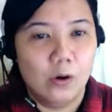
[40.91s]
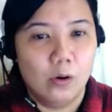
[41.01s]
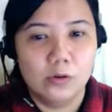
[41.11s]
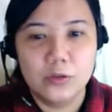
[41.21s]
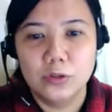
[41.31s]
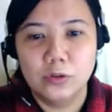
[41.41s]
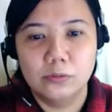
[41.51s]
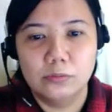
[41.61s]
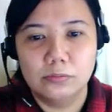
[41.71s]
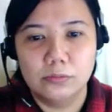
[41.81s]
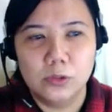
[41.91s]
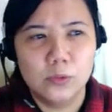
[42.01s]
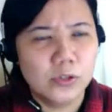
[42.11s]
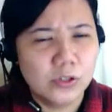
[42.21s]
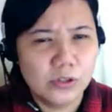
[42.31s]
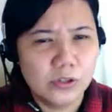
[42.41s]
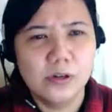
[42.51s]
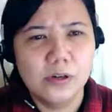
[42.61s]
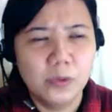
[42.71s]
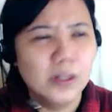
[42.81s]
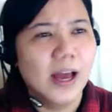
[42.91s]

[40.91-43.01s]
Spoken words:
Also, you still will